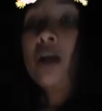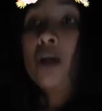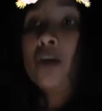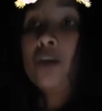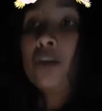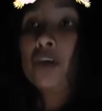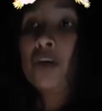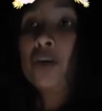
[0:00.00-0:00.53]

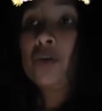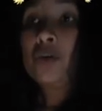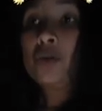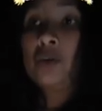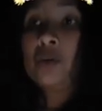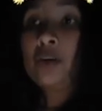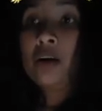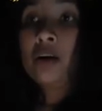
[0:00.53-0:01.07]
you
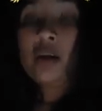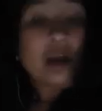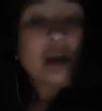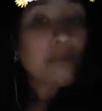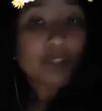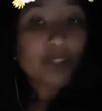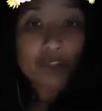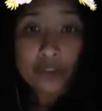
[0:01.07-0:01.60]

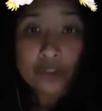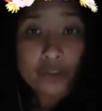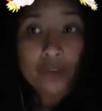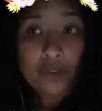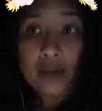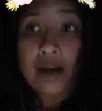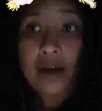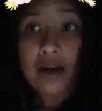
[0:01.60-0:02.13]
come through
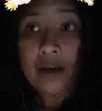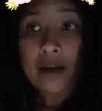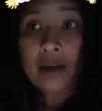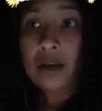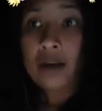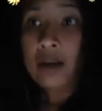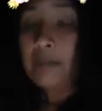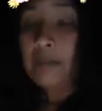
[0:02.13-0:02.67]

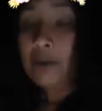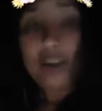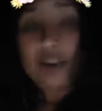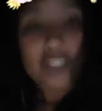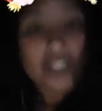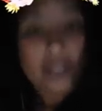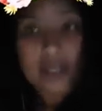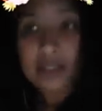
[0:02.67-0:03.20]

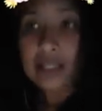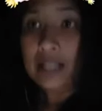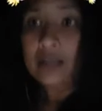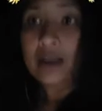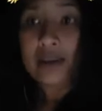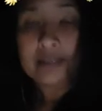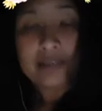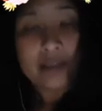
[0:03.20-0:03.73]
immigration, then
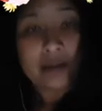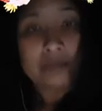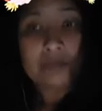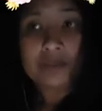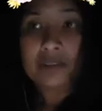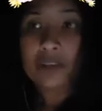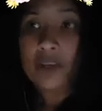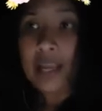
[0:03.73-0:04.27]
customs,
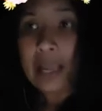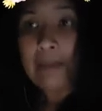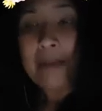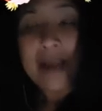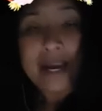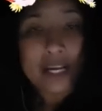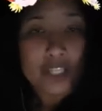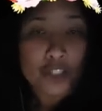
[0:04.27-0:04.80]
you get your
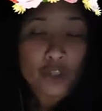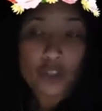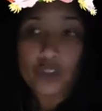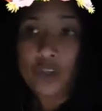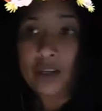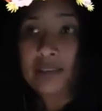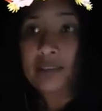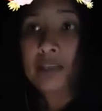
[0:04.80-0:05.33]
baggage, go
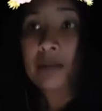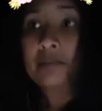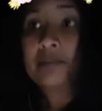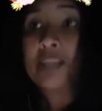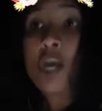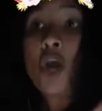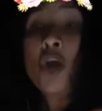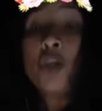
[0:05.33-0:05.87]
through customs,
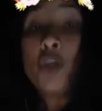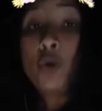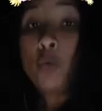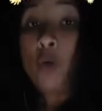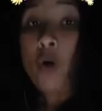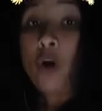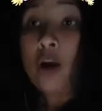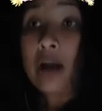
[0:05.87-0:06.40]
you
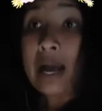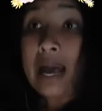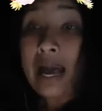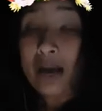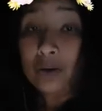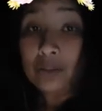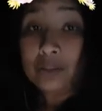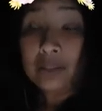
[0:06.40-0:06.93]
walk
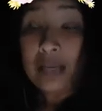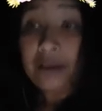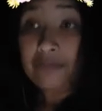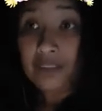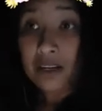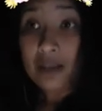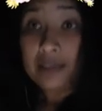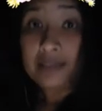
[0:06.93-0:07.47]
out
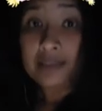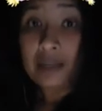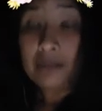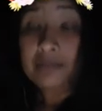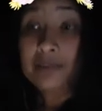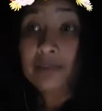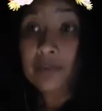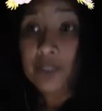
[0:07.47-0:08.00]
after
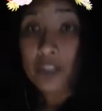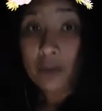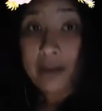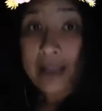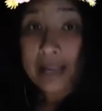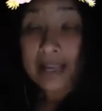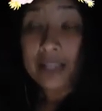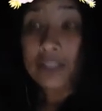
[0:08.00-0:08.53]
customs with your
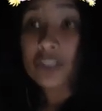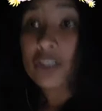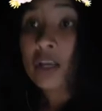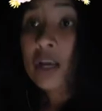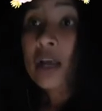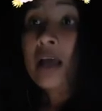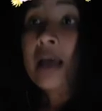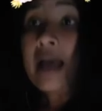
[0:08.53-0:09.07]
baggage,
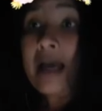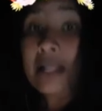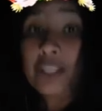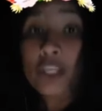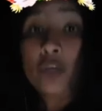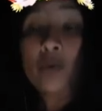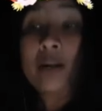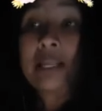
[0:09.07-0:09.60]
and
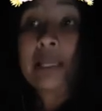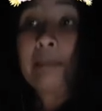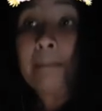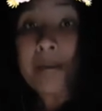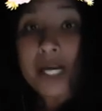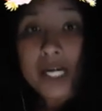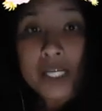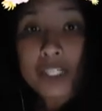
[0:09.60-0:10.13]
you will
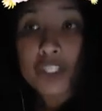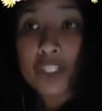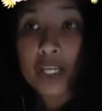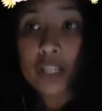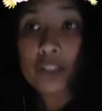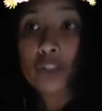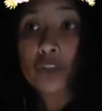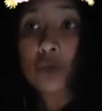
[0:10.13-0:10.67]
emerge
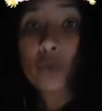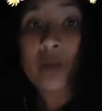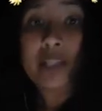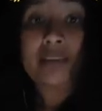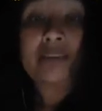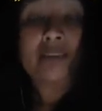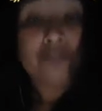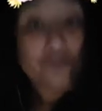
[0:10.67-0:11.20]
into what
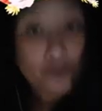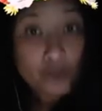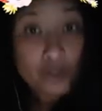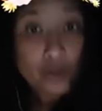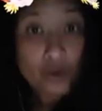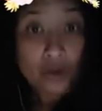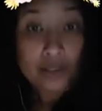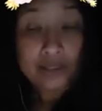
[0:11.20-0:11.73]
is the food
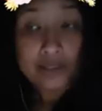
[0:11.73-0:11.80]
court.